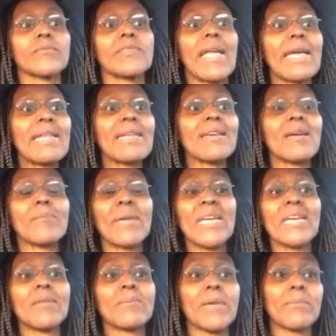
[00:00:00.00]
dating a
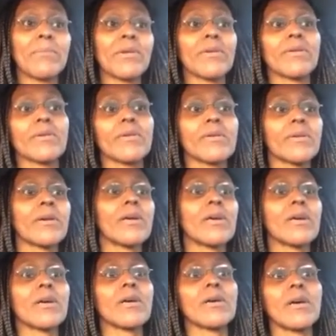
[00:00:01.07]
band member
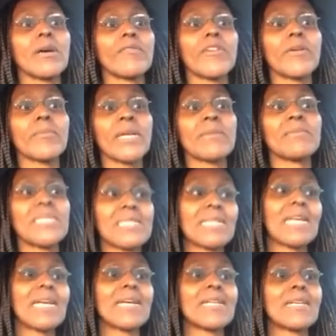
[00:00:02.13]
of her baby's
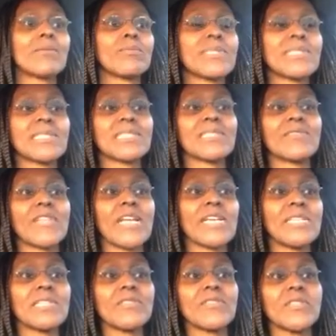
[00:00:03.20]
daddy, was
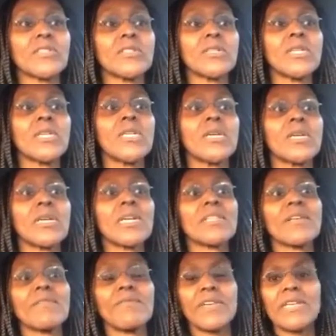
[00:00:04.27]
distasteful.
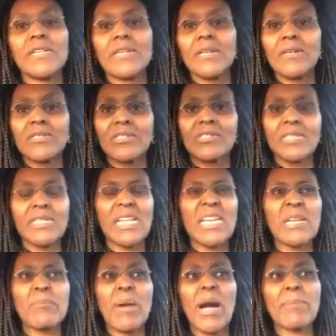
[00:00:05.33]
And the video she
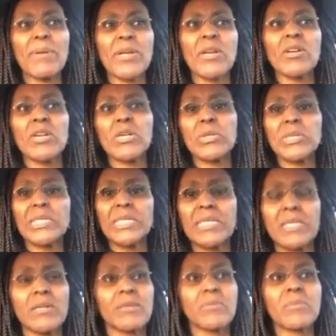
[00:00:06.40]
did popping her
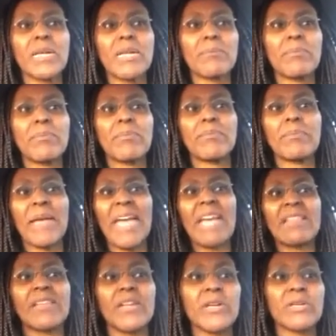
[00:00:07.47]
coochie, or what,
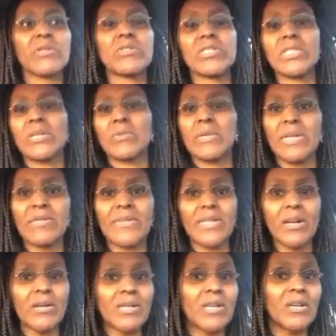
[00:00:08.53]
patting her coochie, or whatever
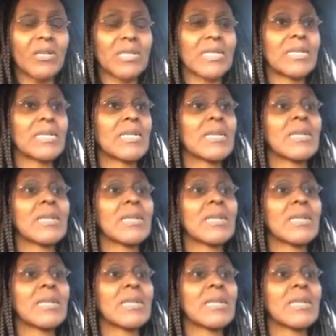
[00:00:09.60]
y'all call it,